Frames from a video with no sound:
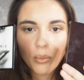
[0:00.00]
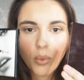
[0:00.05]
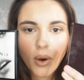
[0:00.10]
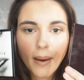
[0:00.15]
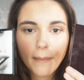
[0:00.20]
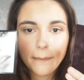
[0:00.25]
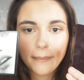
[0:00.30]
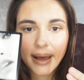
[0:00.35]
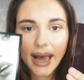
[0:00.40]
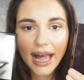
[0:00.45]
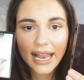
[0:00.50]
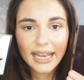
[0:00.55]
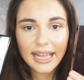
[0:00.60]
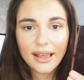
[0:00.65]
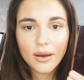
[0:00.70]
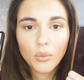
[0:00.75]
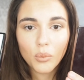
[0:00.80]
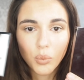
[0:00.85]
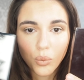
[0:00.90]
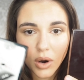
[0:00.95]
One
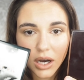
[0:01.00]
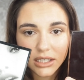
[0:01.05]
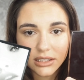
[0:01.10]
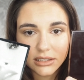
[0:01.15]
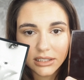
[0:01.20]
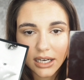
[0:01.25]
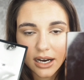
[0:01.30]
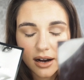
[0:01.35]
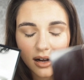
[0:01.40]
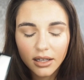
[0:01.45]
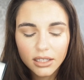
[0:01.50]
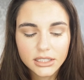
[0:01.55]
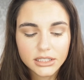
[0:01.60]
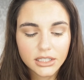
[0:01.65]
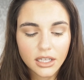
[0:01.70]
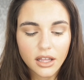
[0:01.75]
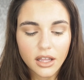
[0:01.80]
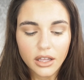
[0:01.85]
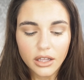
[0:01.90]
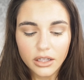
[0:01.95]
Palette Wonder.
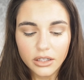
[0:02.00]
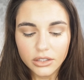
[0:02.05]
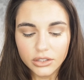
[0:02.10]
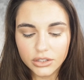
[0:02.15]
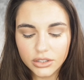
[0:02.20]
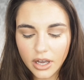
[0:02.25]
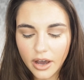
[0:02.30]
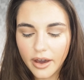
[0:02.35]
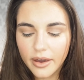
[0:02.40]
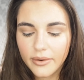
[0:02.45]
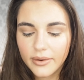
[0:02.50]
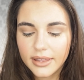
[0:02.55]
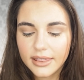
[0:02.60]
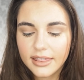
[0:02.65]
So